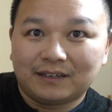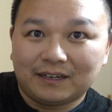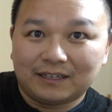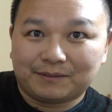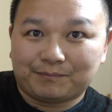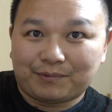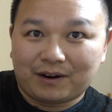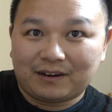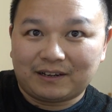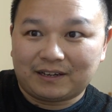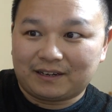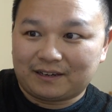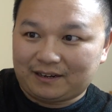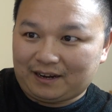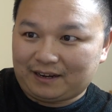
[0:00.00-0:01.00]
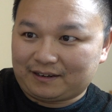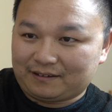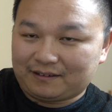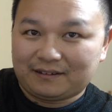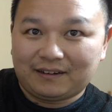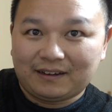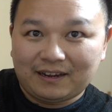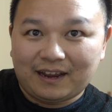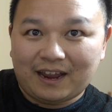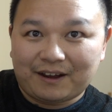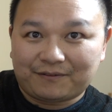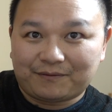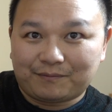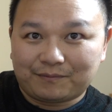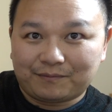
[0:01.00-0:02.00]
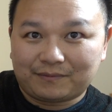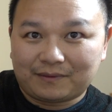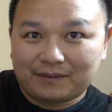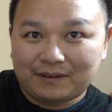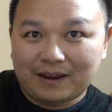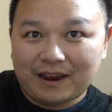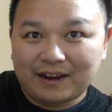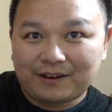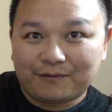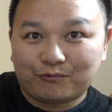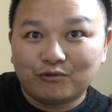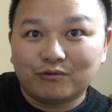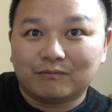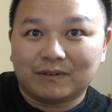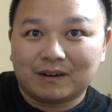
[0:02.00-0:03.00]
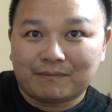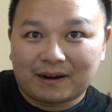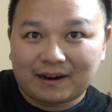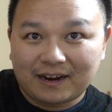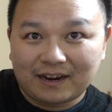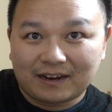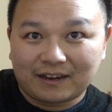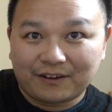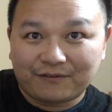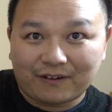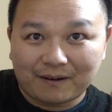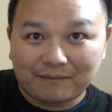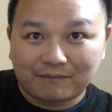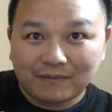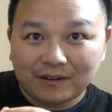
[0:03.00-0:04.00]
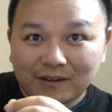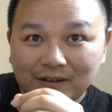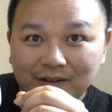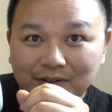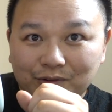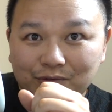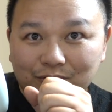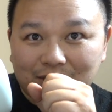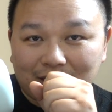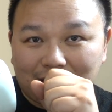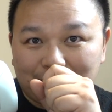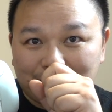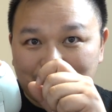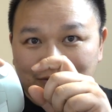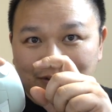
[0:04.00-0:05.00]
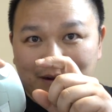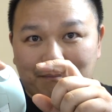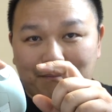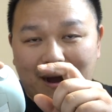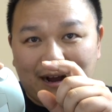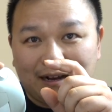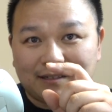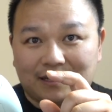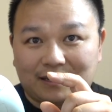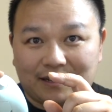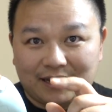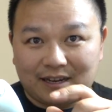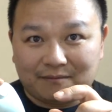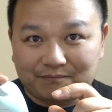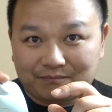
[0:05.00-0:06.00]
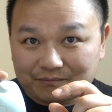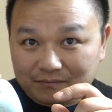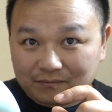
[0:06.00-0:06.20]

It's barely like have any room in my hand. If I'm doing a boxing game